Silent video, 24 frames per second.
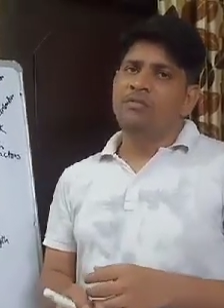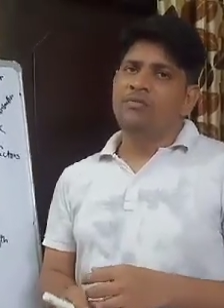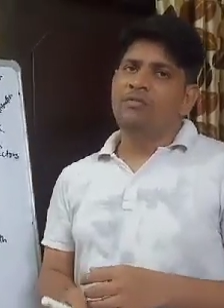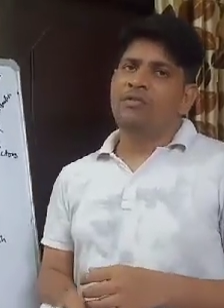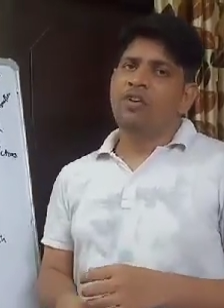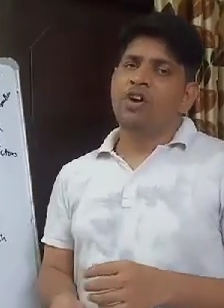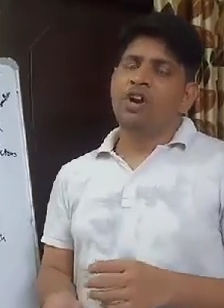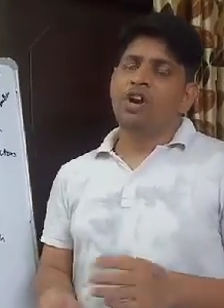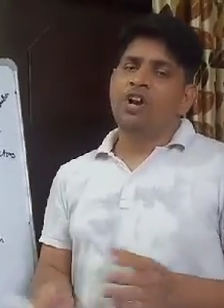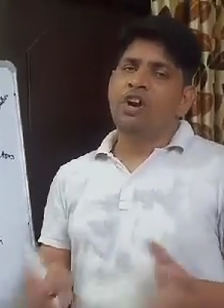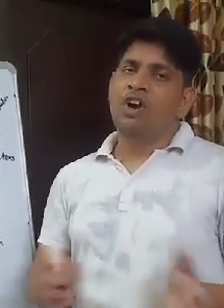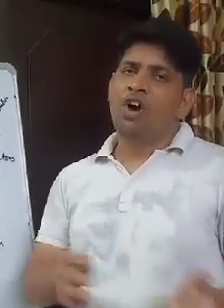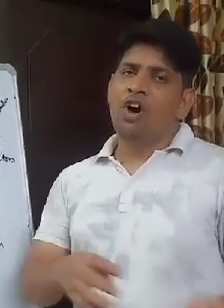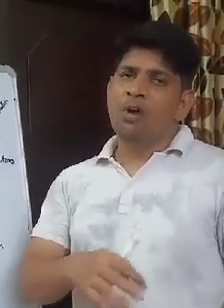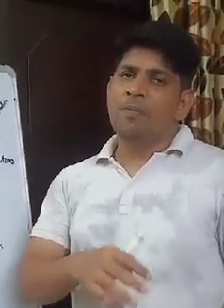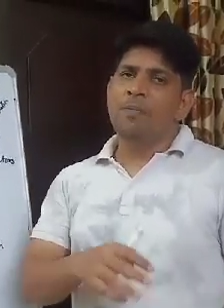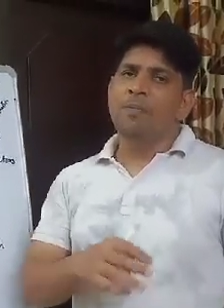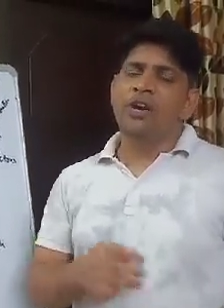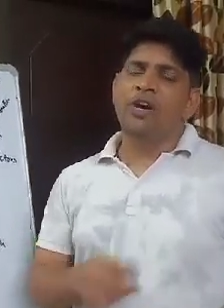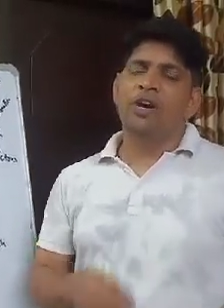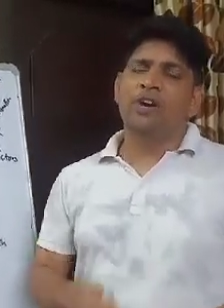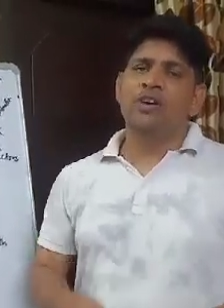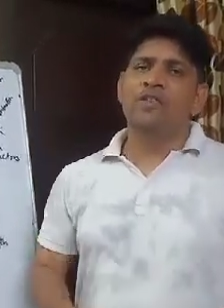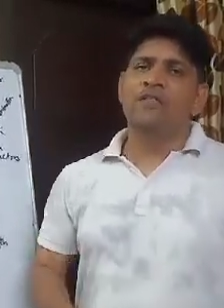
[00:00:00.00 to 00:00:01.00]
for a
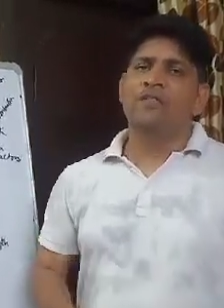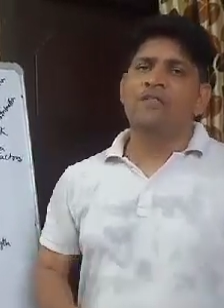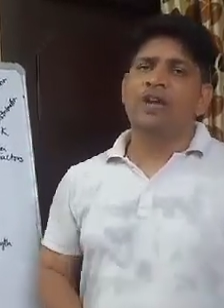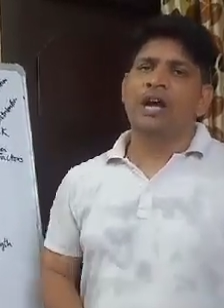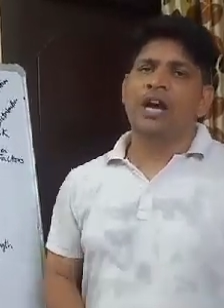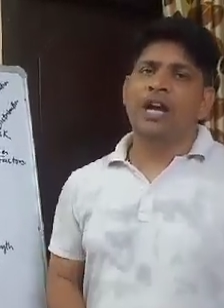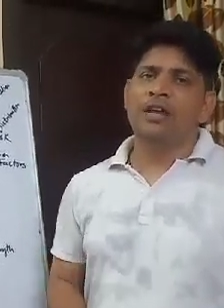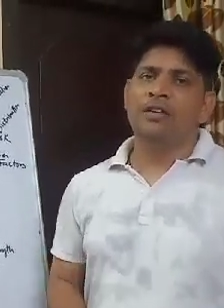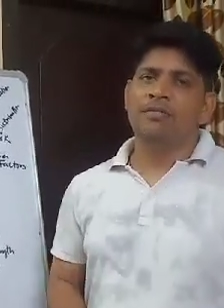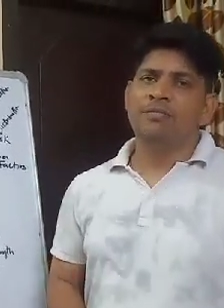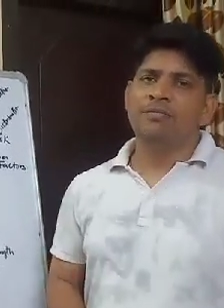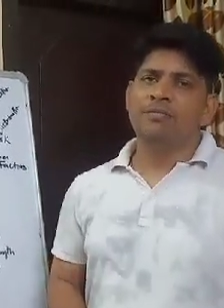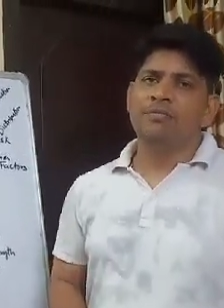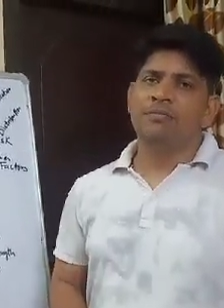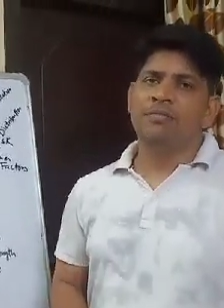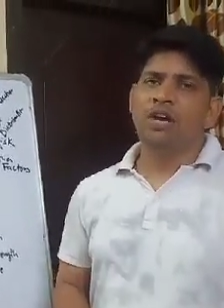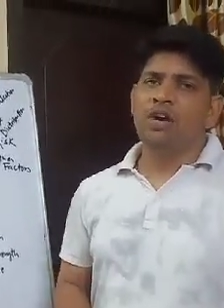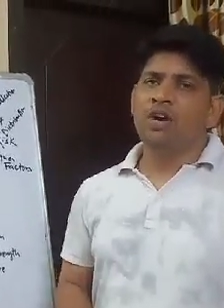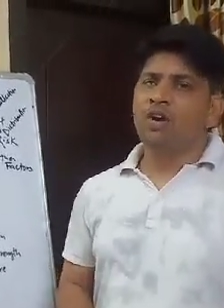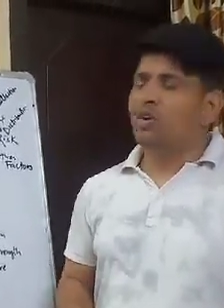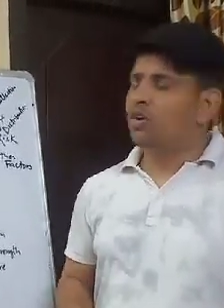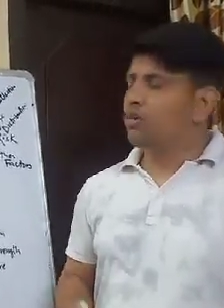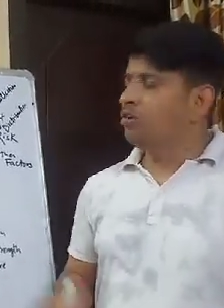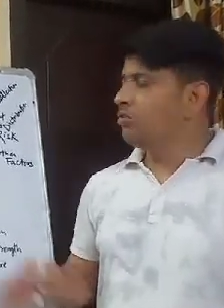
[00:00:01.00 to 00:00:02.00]
long period of time,
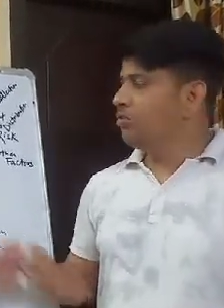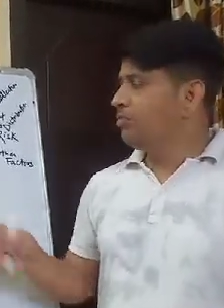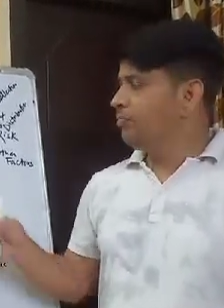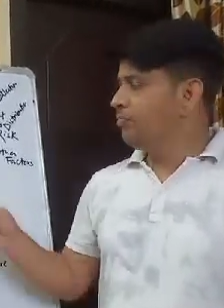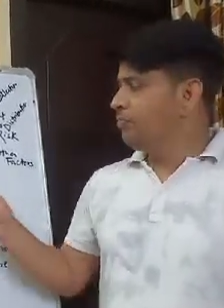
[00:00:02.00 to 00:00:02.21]
because